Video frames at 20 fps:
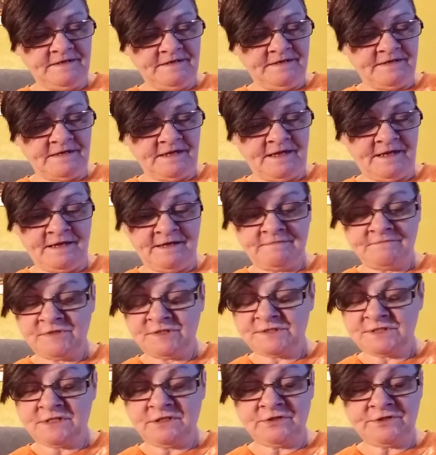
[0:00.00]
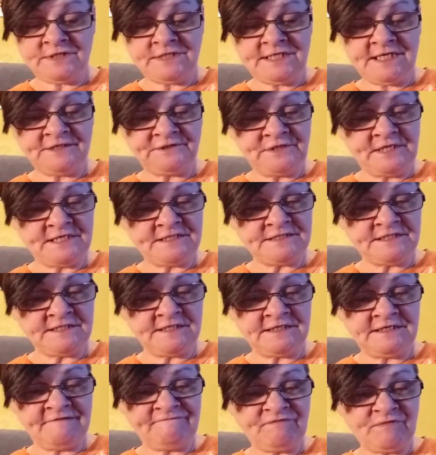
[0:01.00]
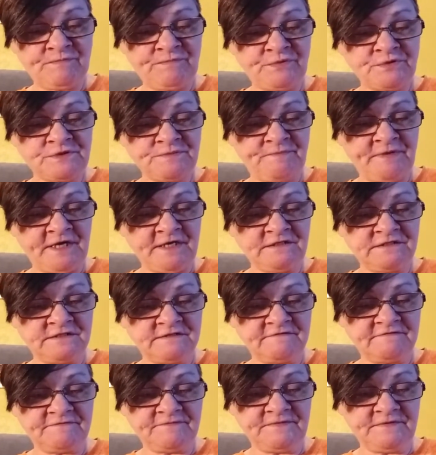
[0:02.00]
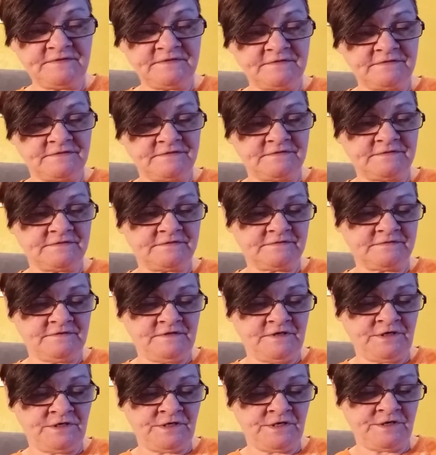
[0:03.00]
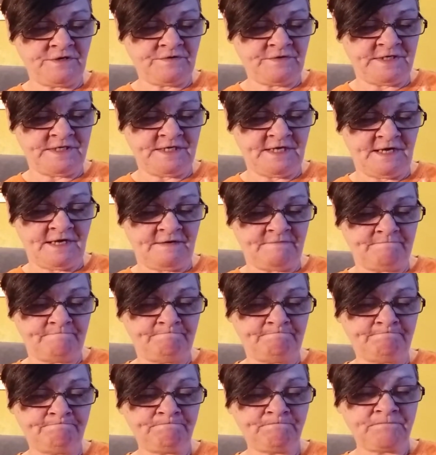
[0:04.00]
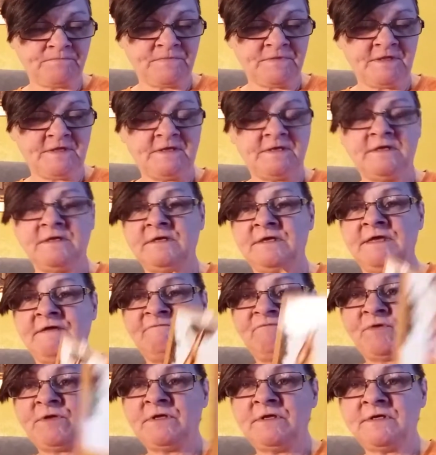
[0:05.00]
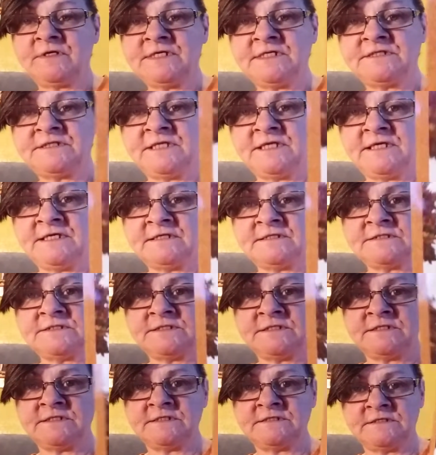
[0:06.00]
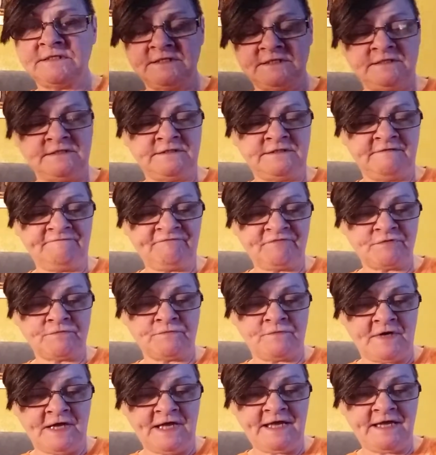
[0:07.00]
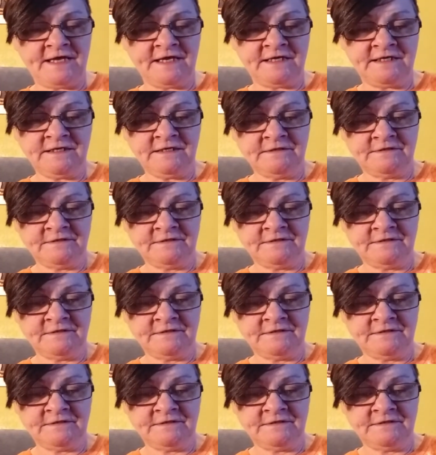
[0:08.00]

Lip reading: is looking at things in a different perspective, you know. And if we look at things in a different way,